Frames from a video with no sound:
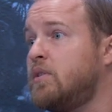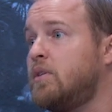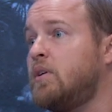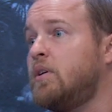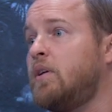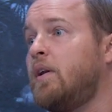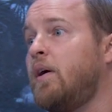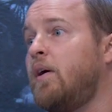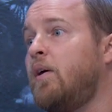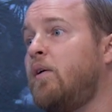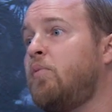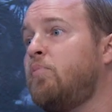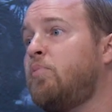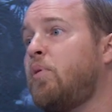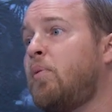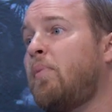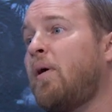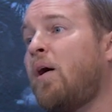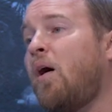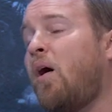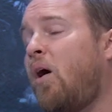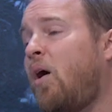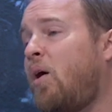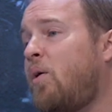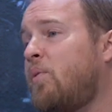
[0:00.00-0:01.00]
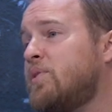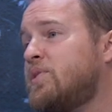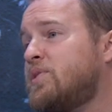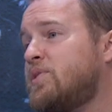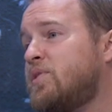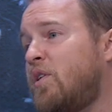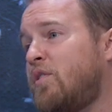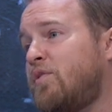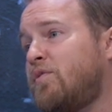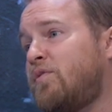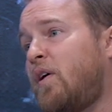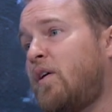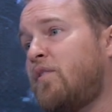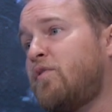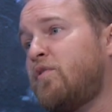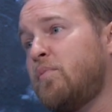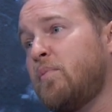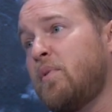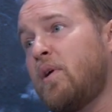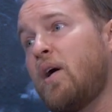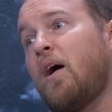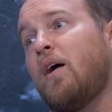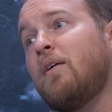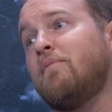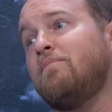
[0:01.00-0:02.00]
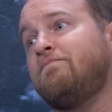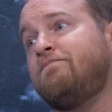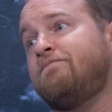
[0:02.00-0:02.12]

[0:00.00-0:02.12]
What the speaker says: you know, but my heart was so far from God.